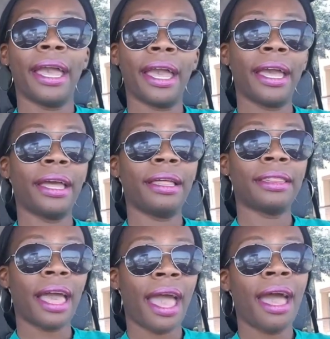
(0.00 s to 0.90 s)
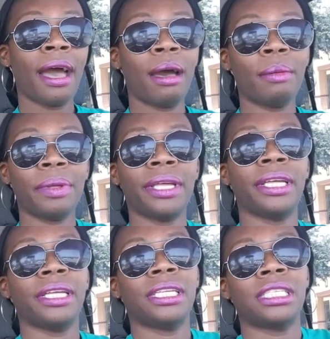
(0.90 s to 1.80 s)
And the app
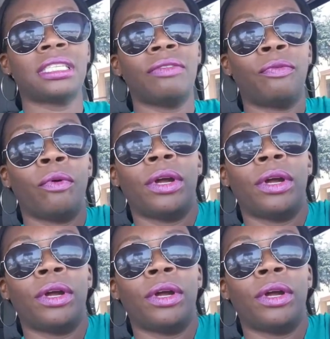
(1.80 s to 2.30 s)
is